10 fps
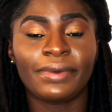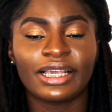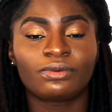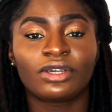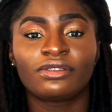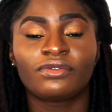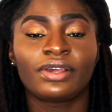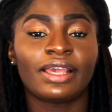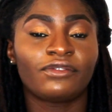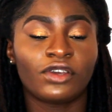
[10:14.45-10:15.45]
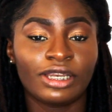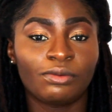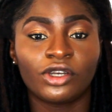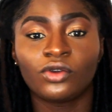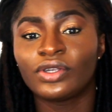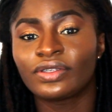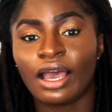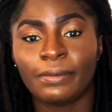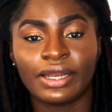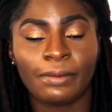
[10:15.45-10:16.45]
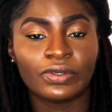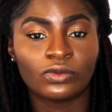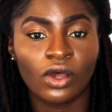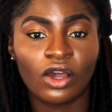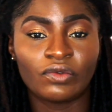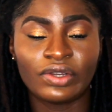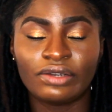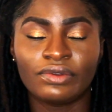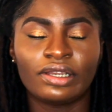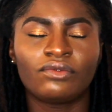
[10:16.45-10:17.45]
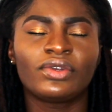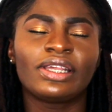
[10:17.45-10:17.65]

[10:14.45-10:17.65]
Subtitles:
my experience for anybody who's coming up as well. I really